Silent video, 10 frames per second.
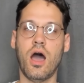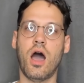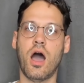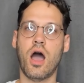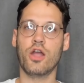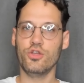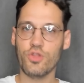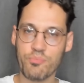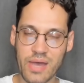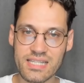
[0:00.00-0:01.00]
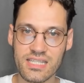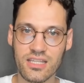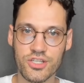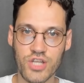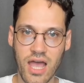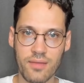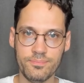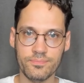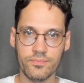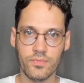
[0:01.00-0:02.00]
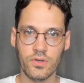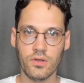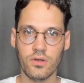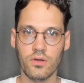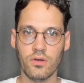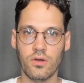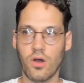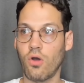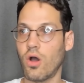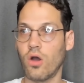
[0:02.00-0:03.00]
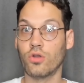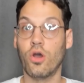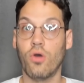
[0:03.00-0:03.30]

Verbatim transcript: Are you the best at the job? Oh, oh no.